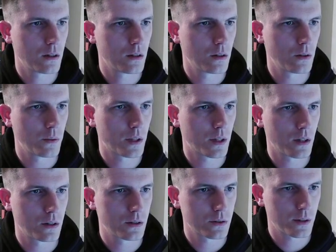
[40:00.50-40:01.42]
Oh, we can
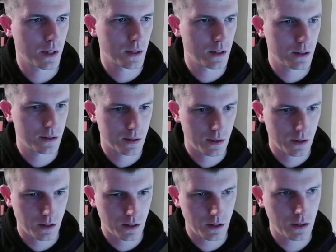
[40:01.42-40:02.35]
also add this
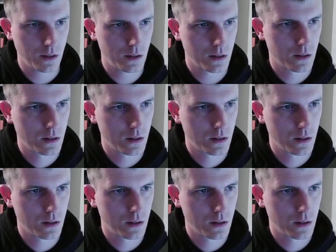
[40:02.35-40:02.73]
here.